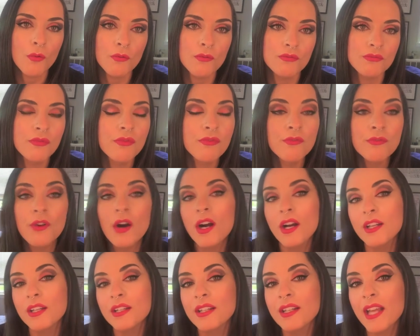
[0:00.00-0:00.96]
go
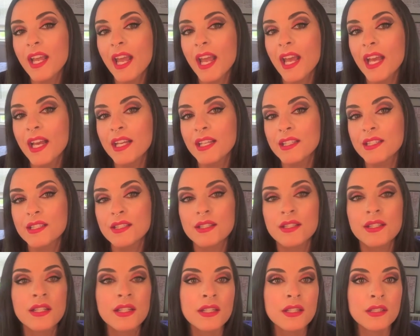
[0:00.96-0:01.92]
fun
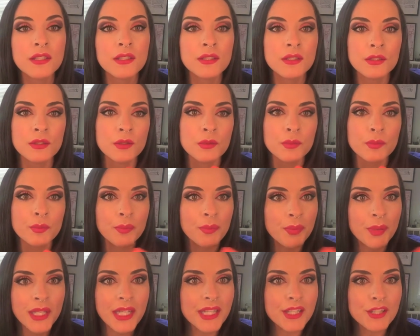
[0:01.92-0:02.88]
and
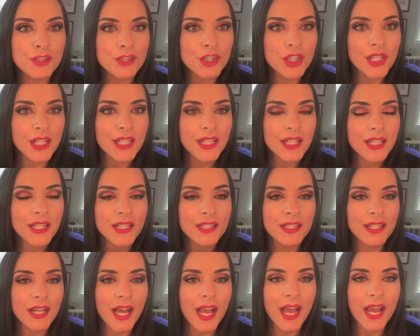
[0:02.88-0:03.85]

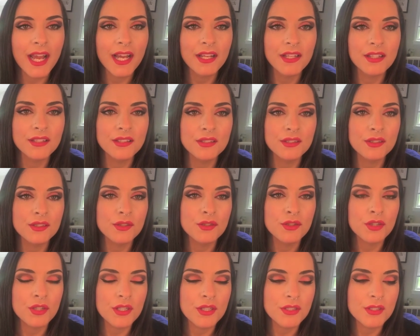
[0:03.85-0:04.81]
peachy and
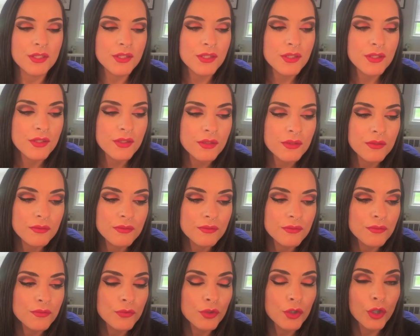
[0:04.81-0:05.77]
just
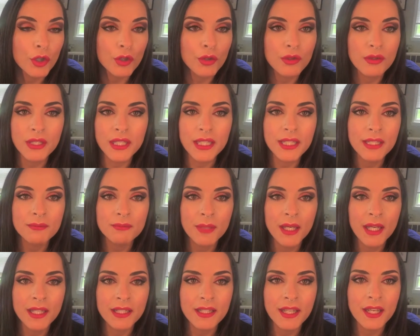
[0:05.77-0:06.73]

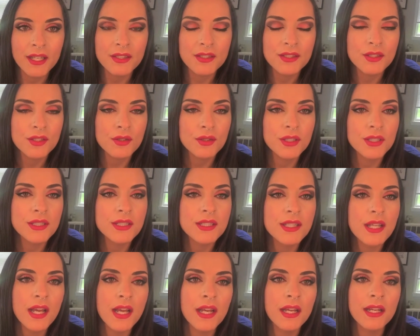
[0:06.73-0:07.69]
girly, I guess you
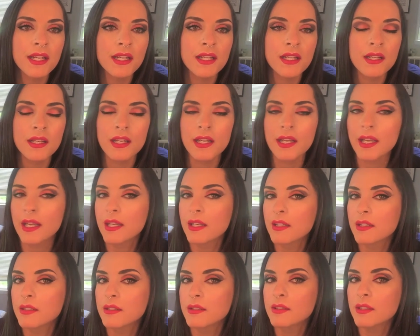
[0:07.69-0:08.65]
could say.
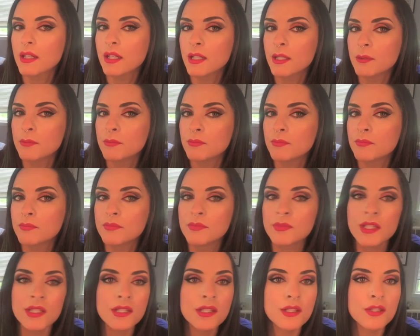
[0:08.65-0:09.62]

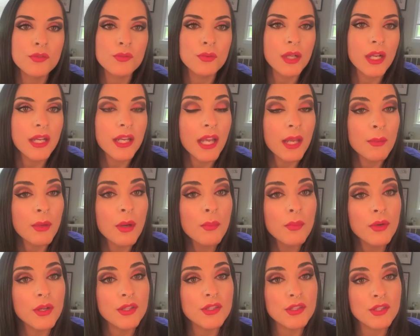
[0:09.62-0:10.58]
And this is what I came
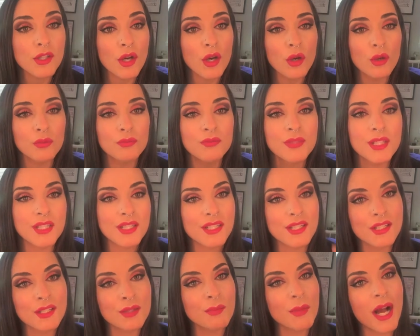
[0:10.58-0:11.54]
up with. So
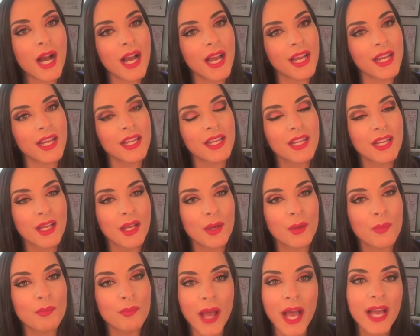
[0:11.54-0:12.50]
this is my
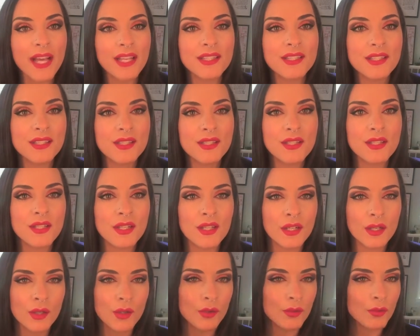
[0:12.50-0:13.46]

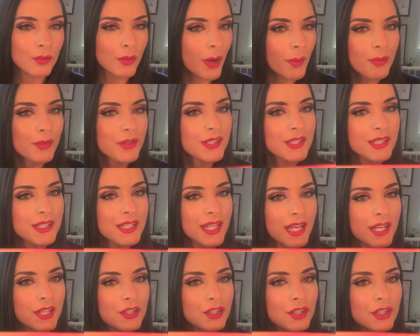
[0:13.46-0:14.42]
best
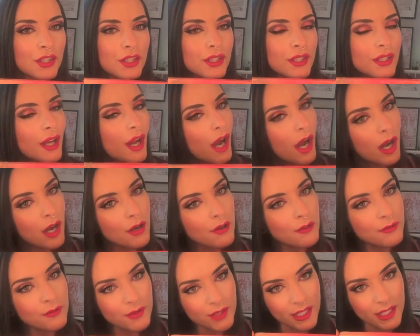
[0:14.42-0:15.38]
representation
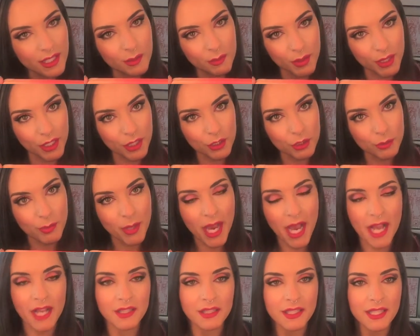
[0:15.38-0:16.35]
of the
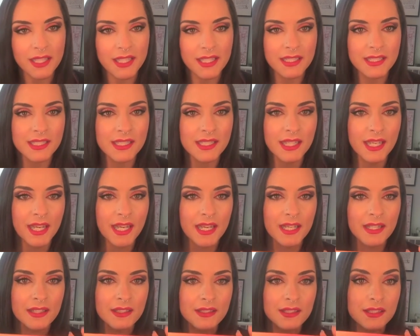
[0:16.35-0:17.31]
Peach palette
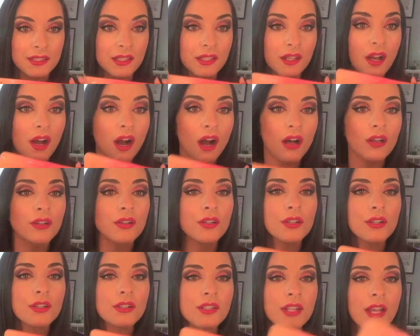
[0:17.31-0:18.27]
and its
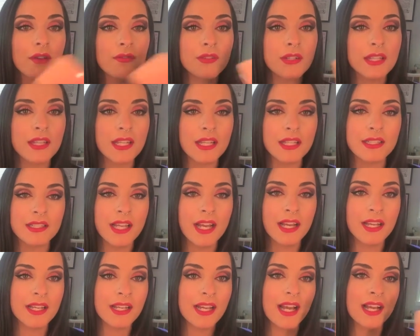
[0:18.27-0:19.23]
colors, everything
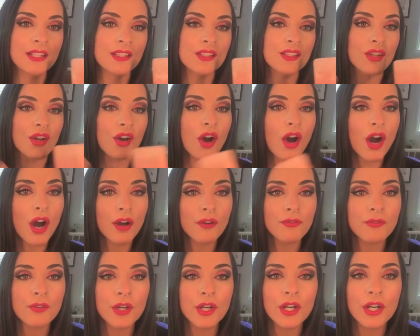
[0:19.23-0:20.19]
that it has to
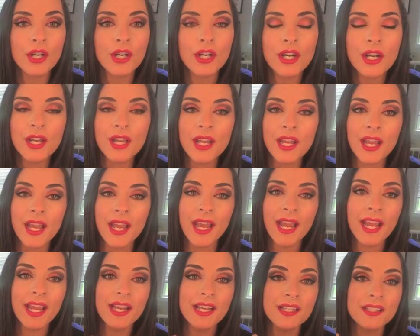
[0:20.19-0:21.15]
offer,
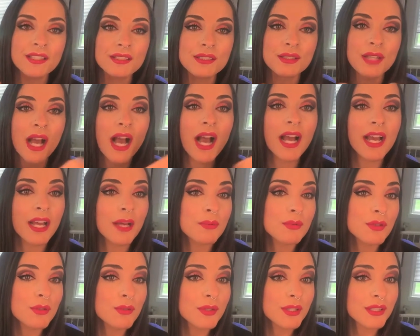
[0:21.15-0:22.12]
and I
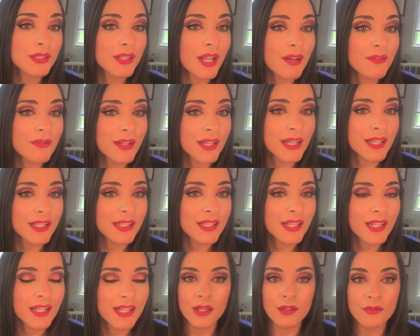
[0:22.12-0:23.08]
absolutely love it.
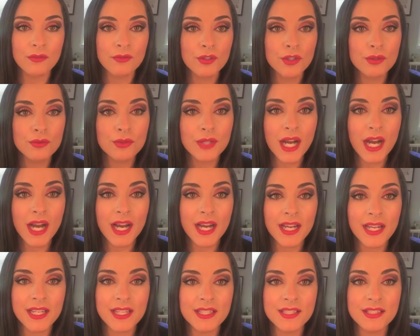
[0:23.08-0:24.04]
If you
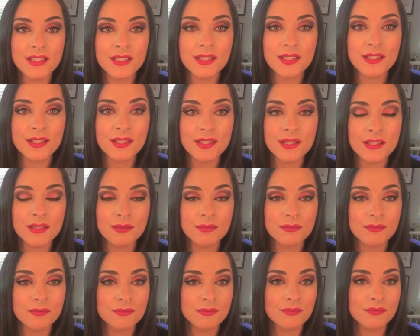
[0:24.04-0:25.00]

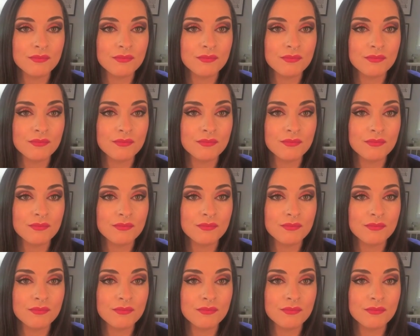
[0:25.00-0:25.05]
guys